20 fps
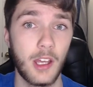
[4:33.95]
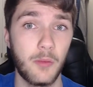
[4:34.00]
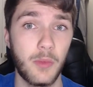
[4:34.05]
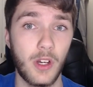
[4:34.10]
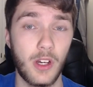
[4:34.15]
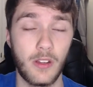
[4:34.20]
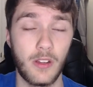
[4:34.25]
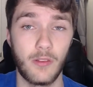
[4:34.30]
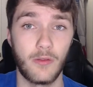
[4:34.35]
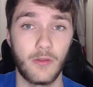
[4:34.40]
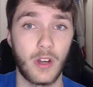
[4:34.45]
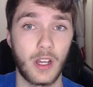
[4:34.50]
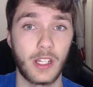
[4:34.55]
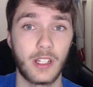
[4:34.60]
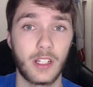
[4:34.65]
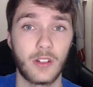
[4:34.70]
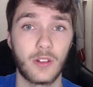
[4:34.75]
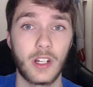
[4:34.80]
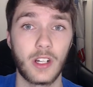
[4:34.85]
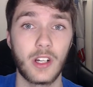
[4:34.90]
But right
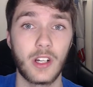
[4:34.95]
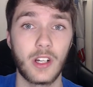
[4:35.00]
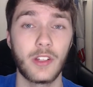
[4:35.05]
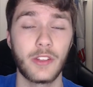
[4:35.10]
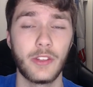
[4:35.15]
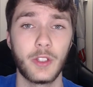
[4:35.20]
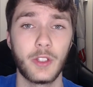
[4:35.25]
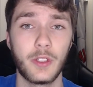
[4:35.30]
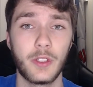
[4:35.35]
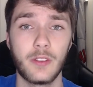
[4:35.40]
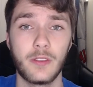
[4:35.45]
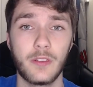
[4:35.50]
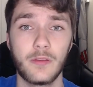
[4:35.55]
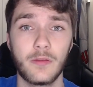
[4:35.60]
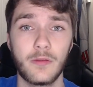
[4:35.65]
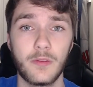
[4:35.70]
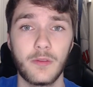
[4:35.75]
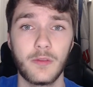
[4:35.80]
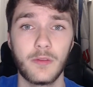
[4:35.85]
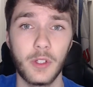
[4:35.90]
here on Earth, you can
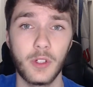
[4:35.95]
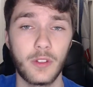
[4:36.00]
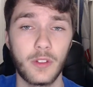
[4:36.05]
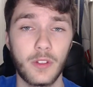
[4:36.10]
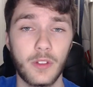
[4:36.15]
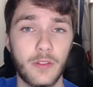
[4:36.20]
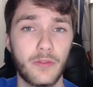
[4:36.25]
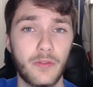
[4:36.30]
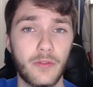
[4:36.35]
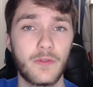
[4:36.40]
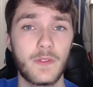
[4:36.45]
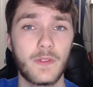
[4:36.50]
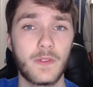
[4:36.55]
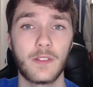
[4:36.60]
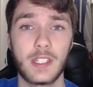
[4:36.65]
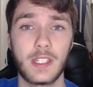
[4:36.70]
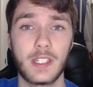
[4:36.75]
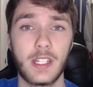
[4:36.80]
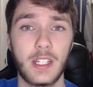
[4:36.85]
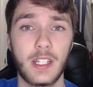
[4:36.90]
build a
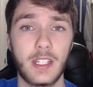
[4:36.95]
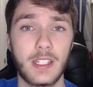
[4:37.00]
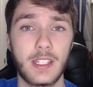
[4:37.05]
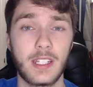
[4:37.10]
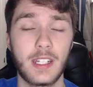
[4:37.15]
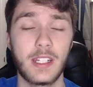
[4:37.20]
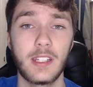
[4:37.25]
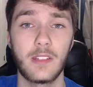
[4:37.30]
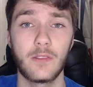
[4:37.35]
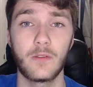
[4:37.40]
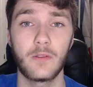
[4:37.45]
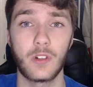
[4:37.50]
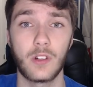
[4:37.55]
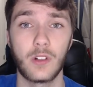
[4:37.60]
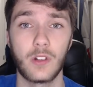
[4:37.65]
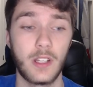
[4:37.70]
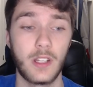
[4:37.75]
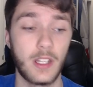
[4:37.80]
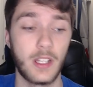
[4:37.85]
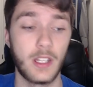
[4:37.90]
self-sustaining city for,